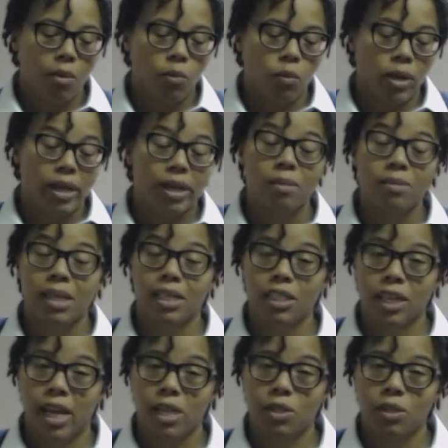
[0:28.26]
When it comes to
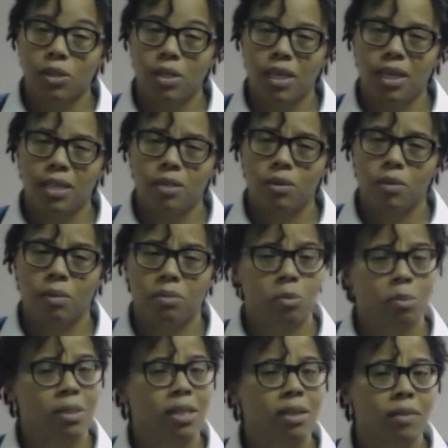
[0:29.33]
educational needs, what I'm
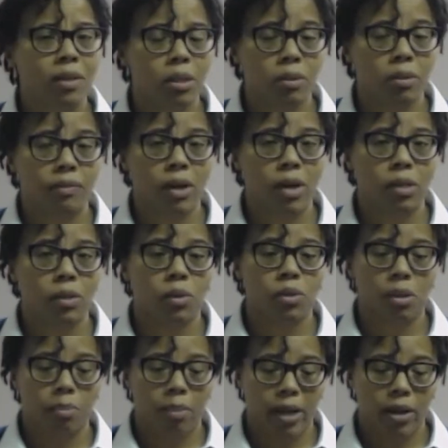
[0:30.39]
specifically referring to is
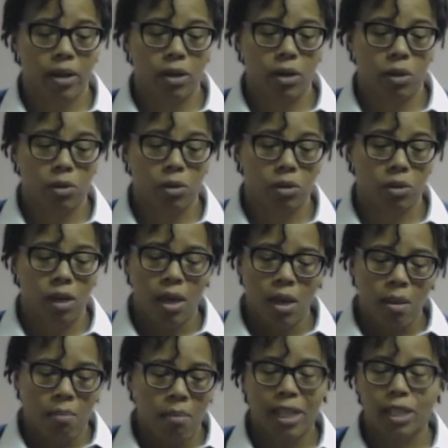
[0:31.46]
the parent who's
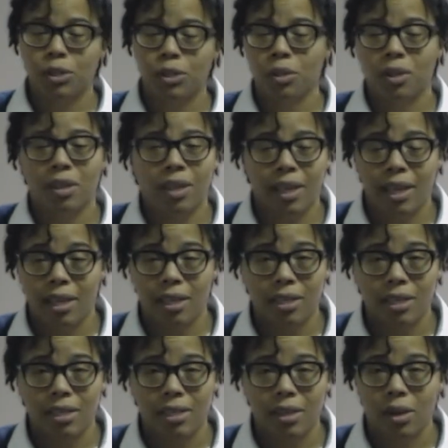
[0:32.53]
makes sure that the kid
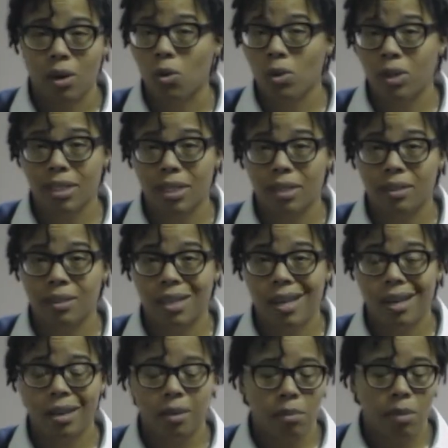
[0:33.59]
gets their homework done on
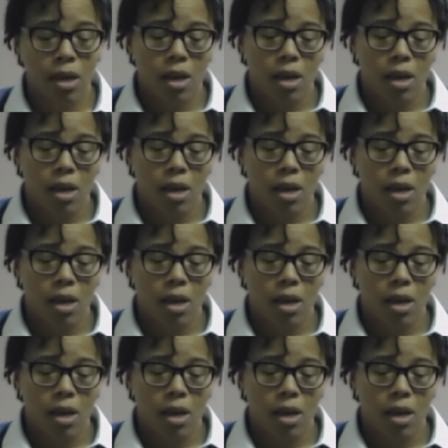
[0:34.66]
time,